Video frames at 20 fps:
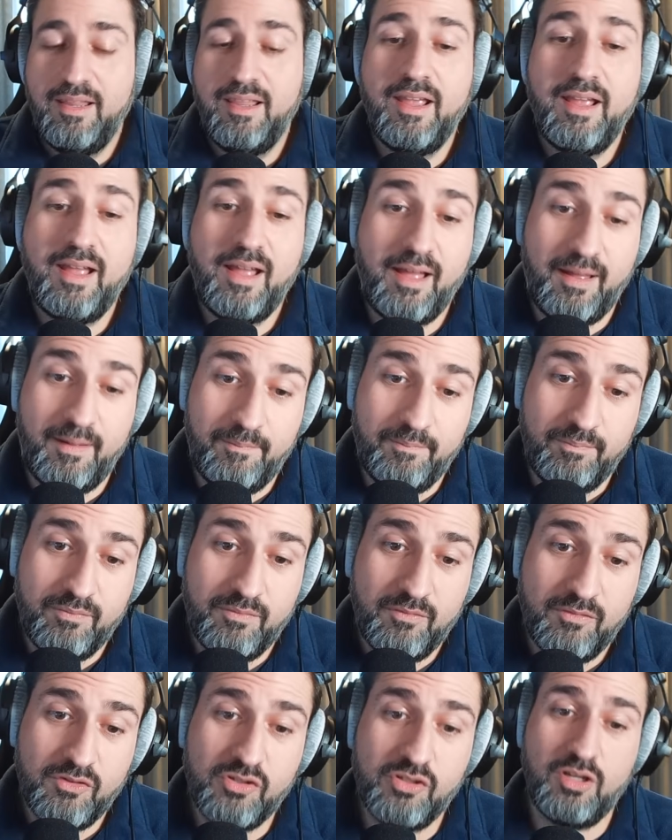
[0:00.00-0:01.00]
Yeah.
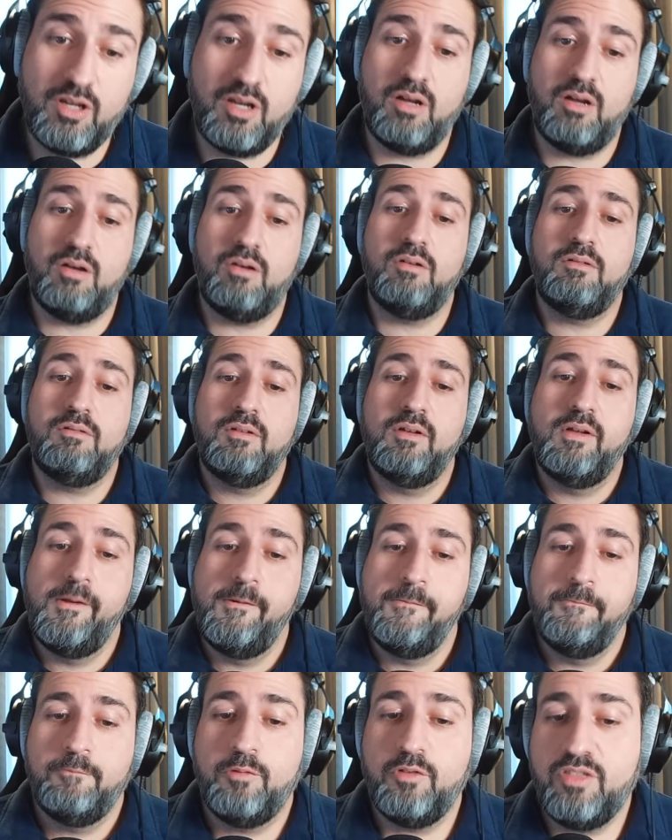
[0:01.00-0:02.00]
So
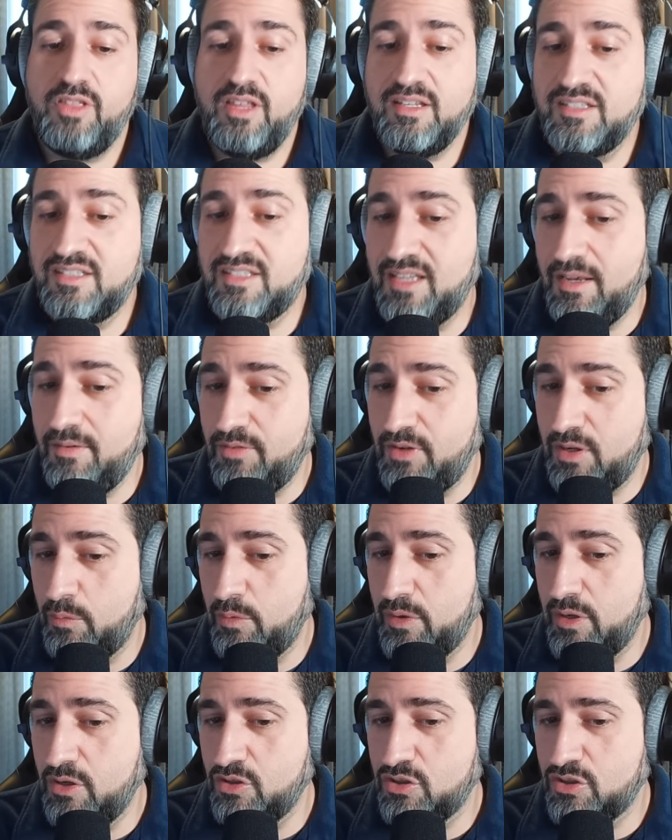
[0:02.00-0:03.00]
for Thanksgiving,
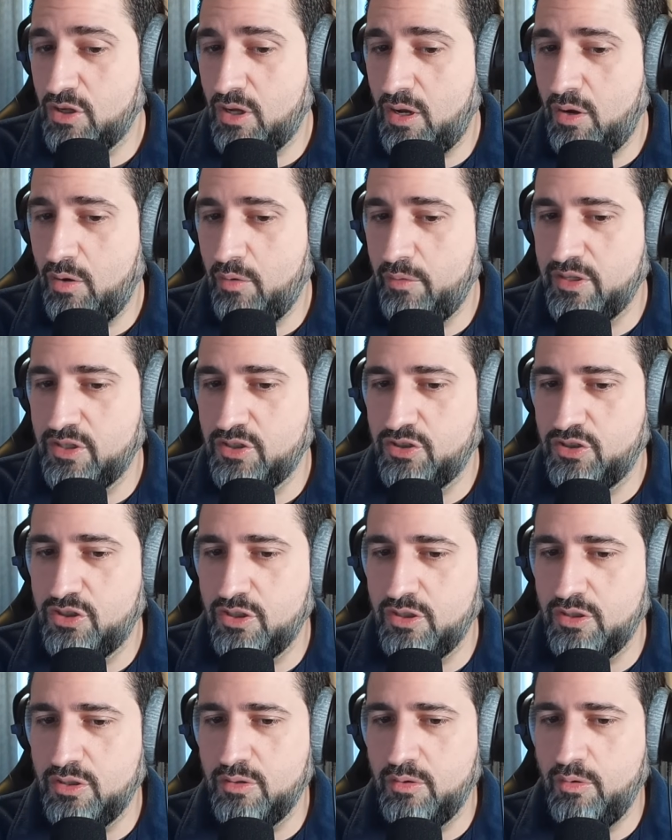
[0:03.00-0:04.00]
we used to always
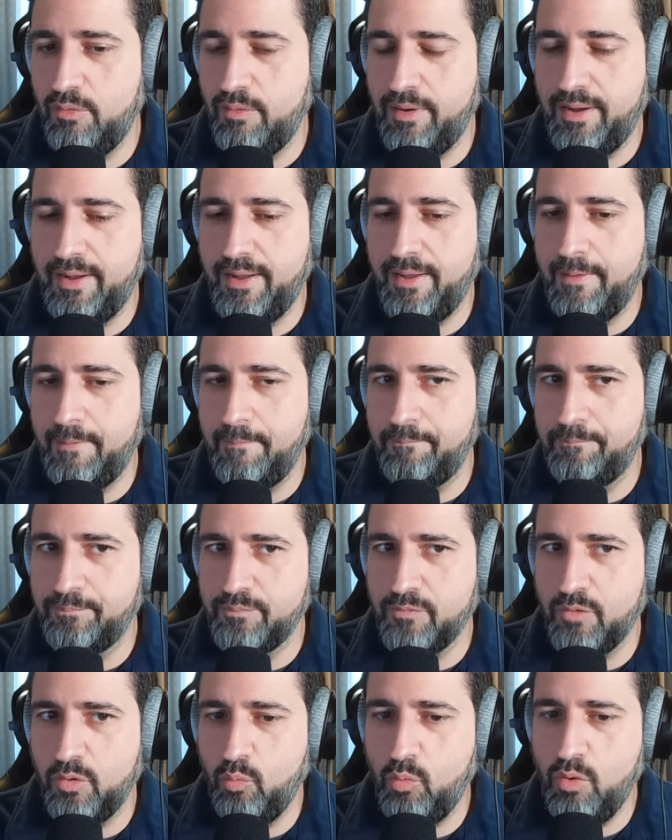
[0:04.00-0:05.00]
do,
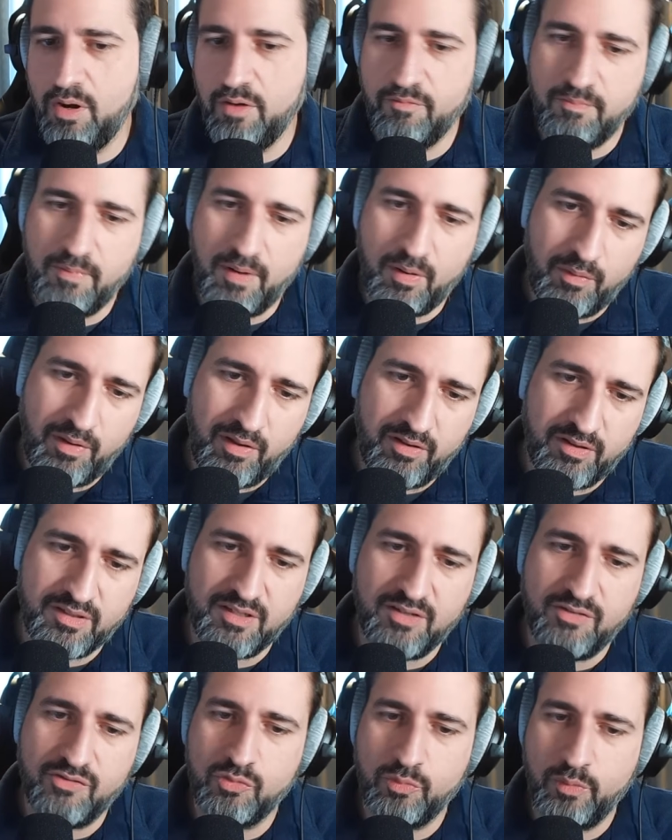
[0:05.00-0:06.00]
one of my
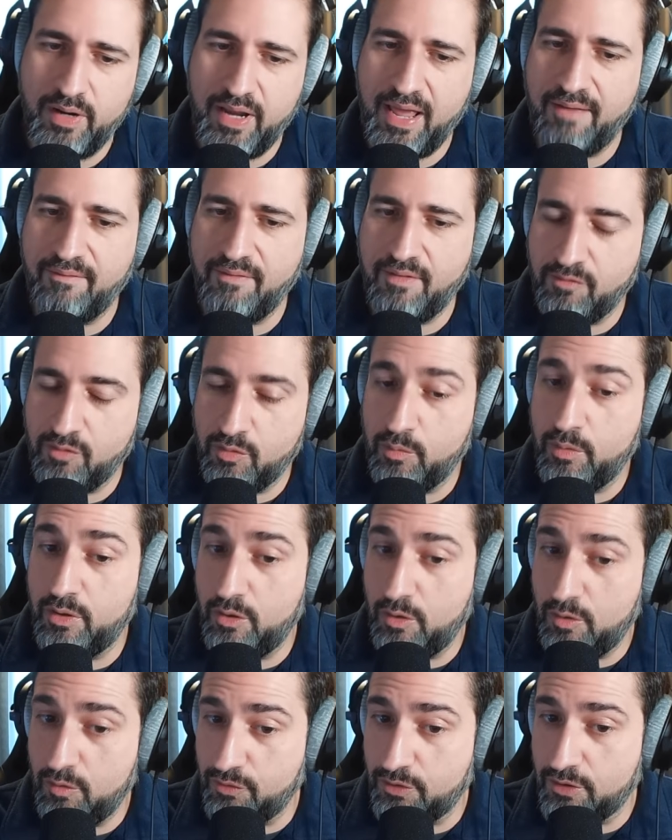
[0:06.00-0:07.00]
relatives would have
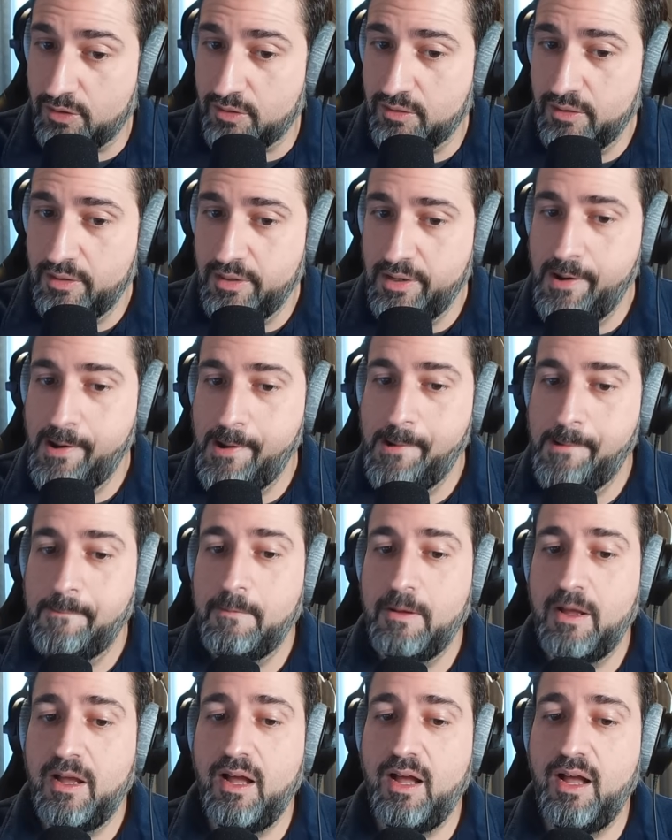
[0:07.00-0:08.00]
everyone over.
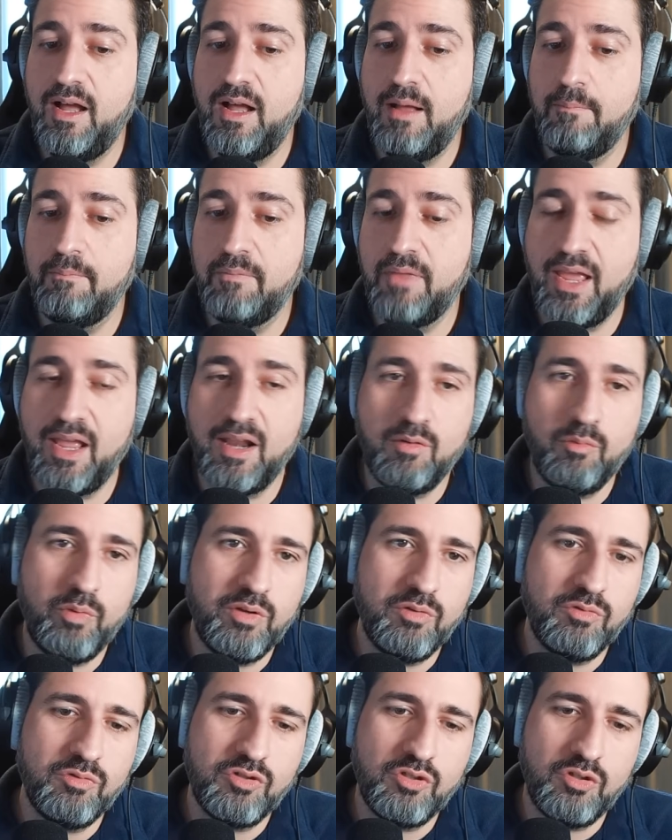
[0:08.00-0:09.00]
And
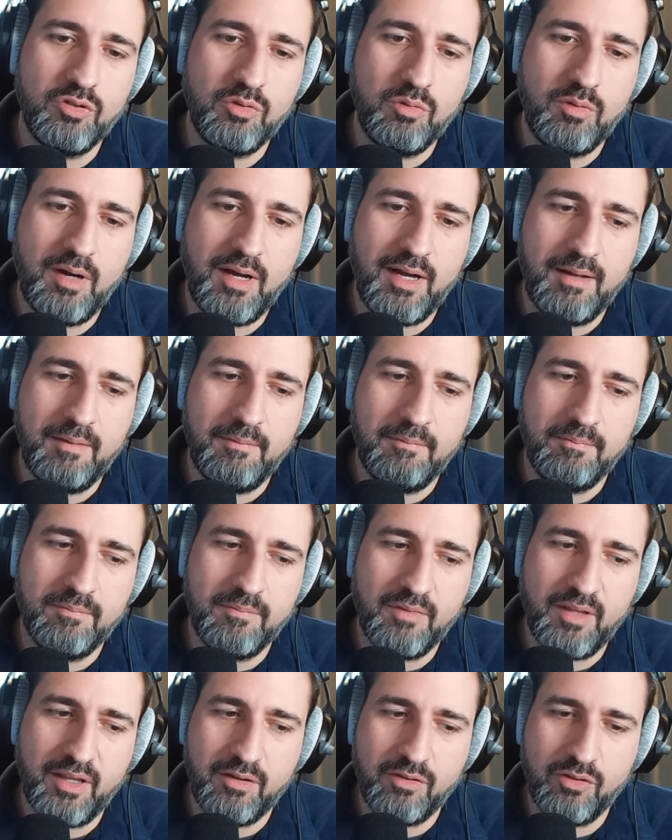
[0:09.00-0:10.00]
we would do,
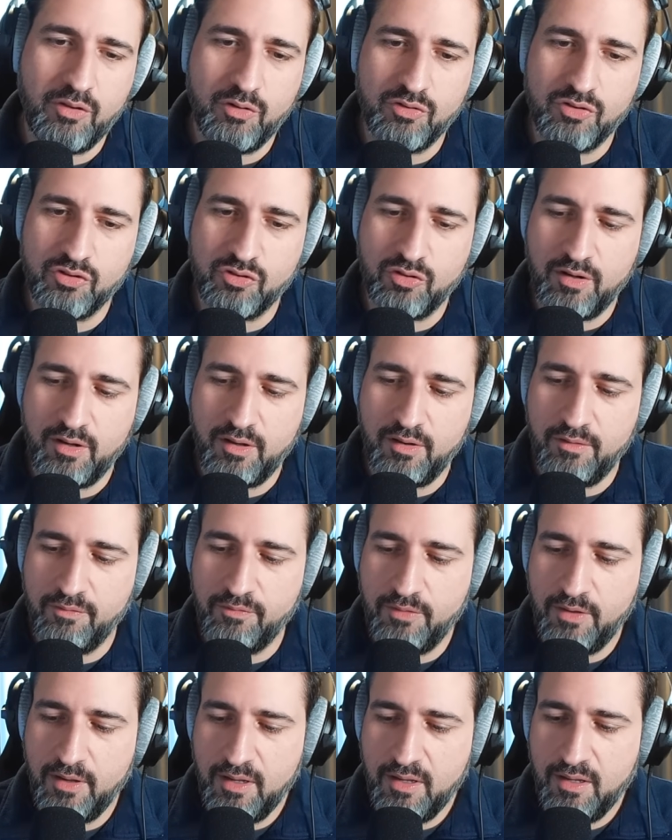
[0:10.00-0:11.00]
like those sort
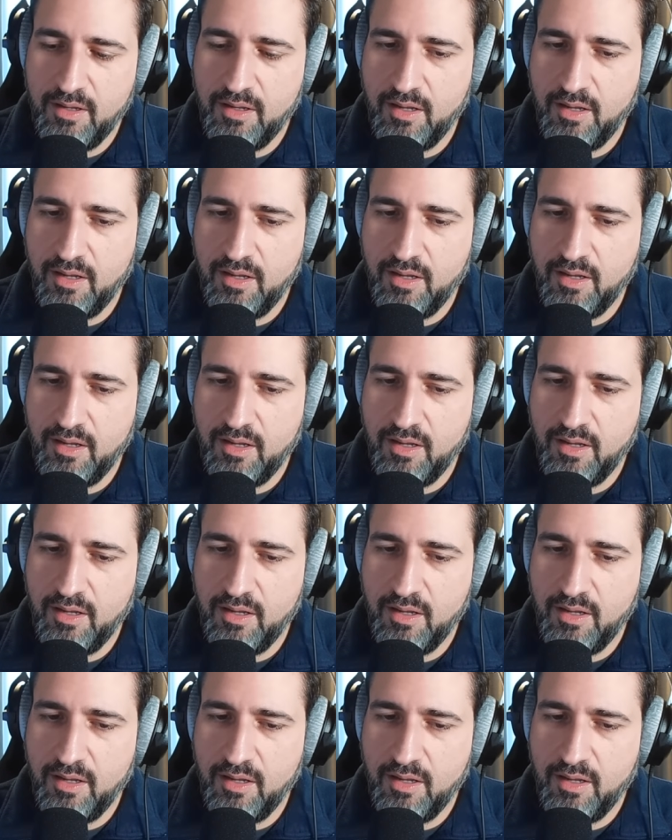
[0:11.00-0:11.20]
of,